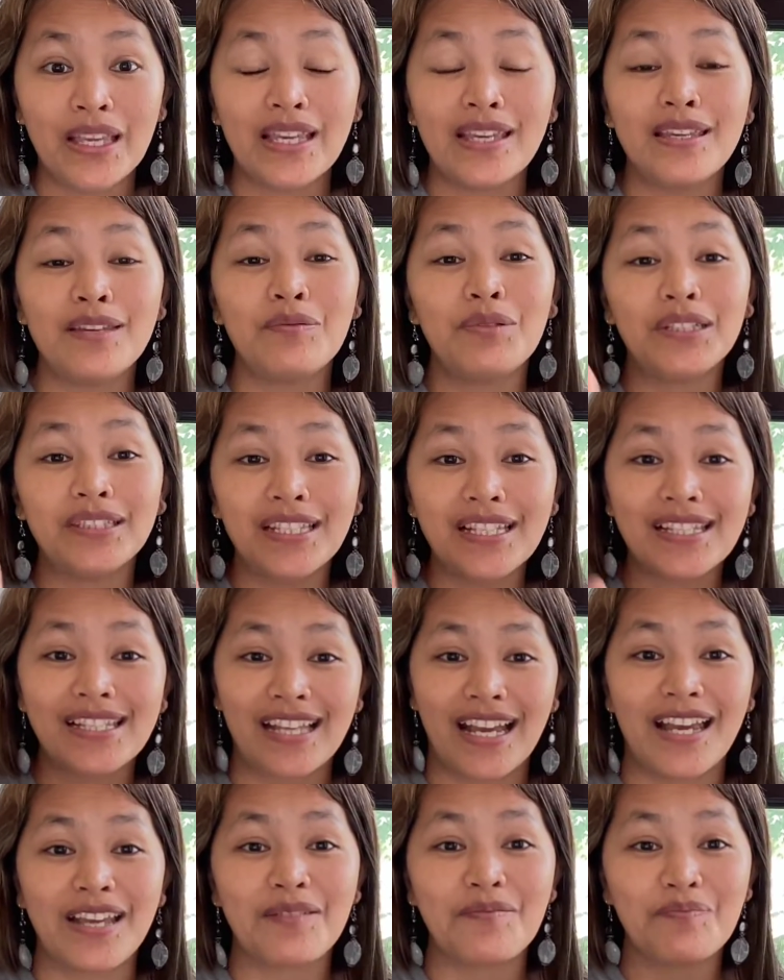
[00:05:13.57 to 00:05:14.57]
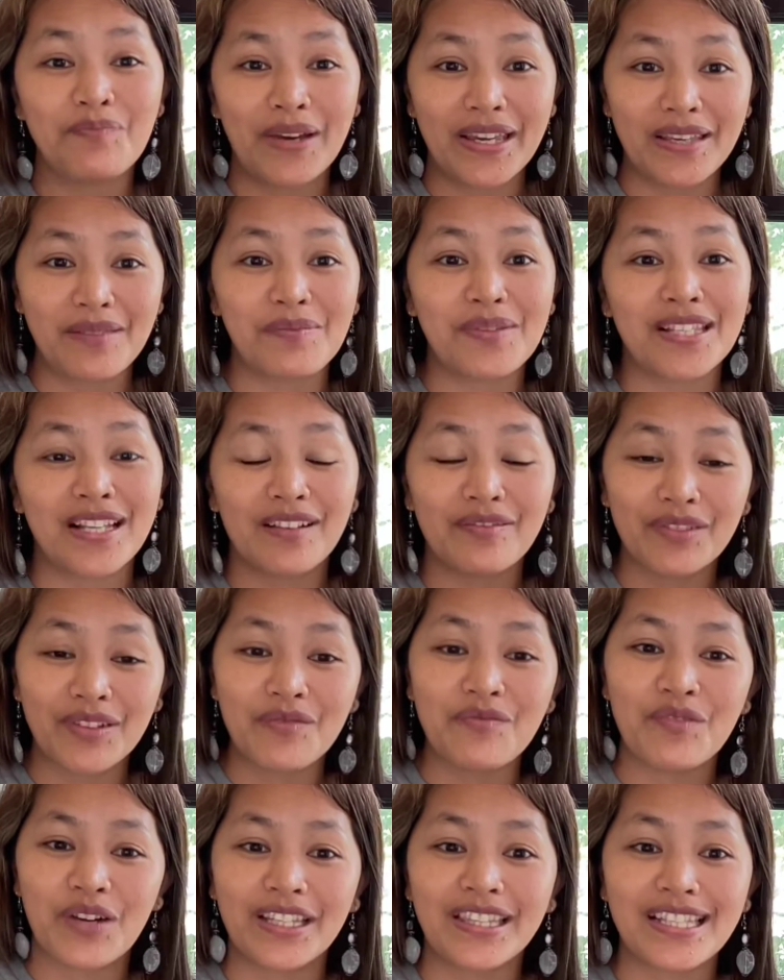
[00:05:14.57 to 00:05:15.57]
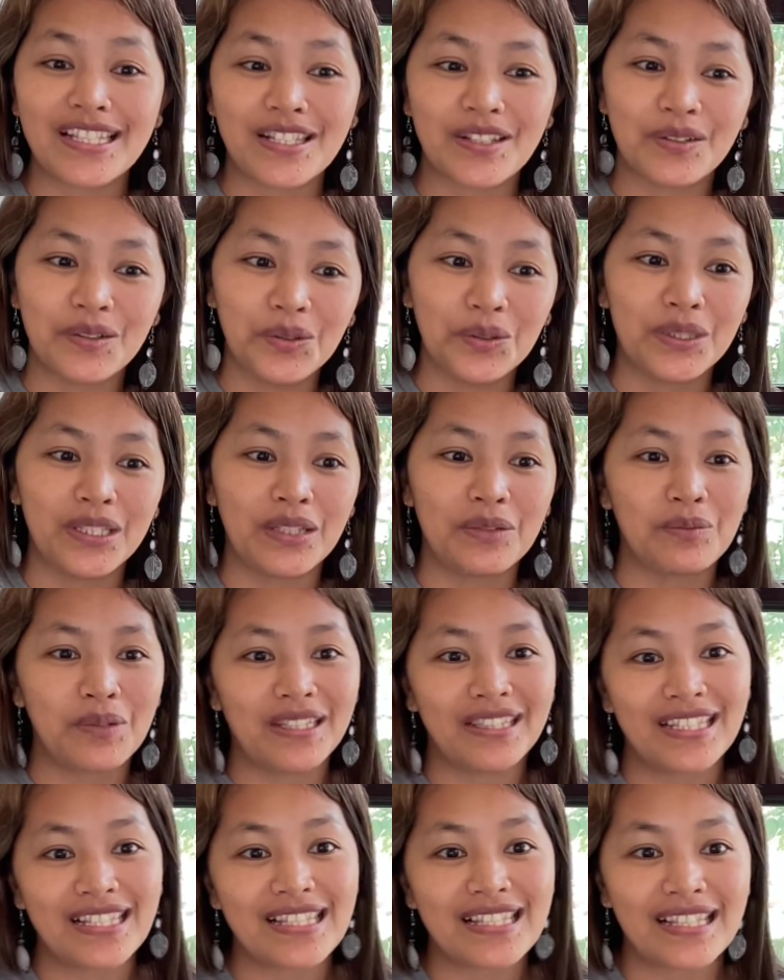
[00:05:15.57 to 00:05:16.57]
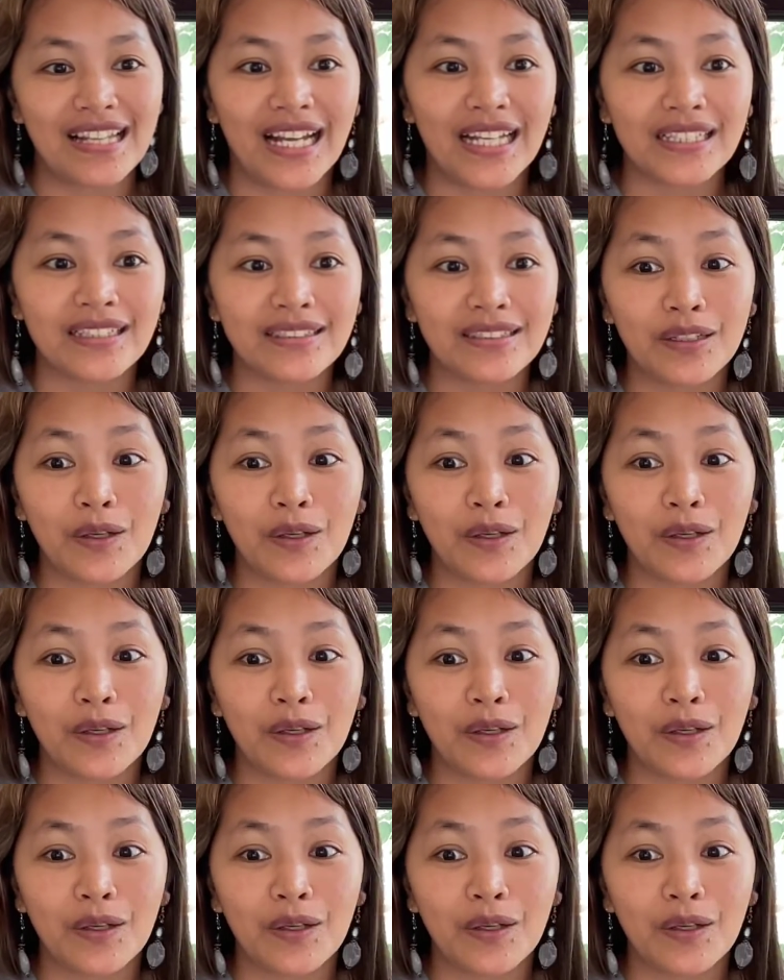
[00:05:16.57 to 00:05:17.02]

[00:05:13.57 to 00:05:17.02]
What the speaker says: He will decide by himself if what is good and what is not.